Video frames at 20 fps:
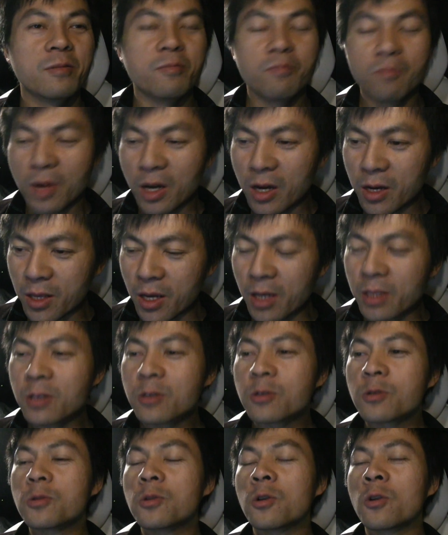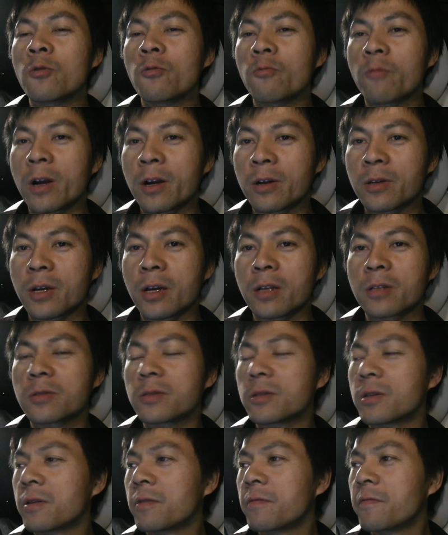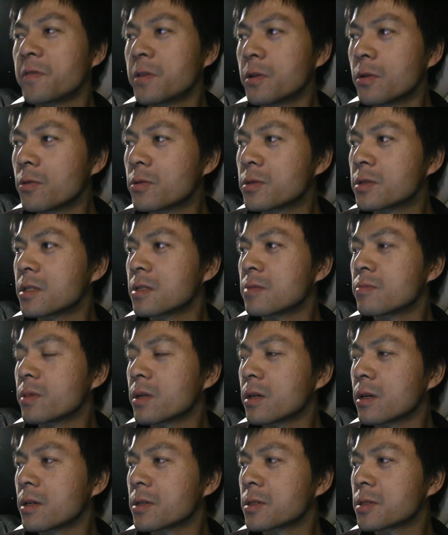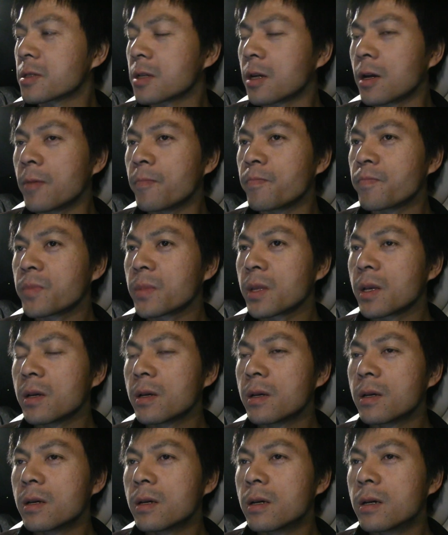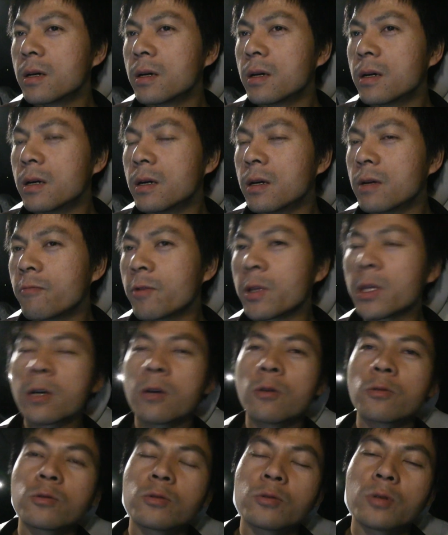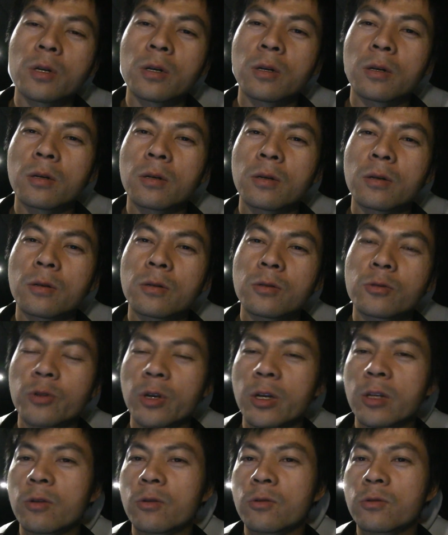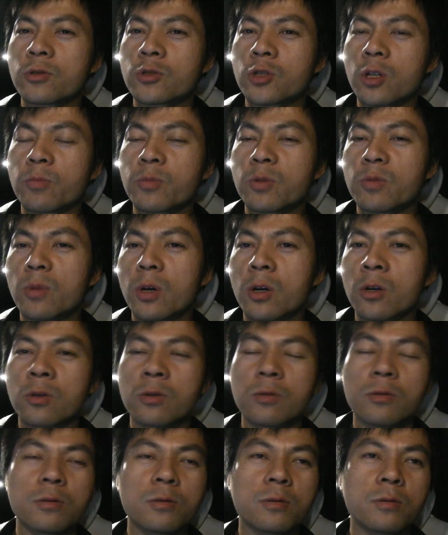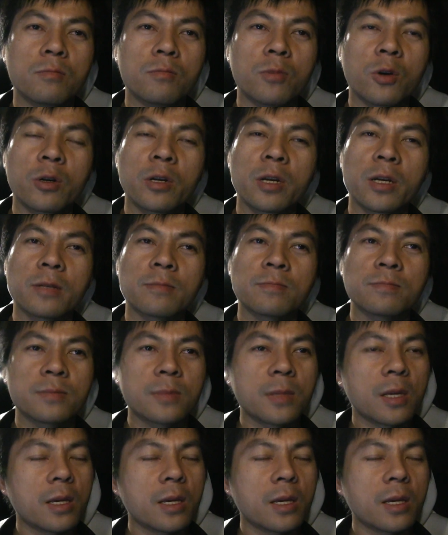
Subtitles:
man, I need to know where that fuse is, because when I go to the trailer shop tomorrow morning,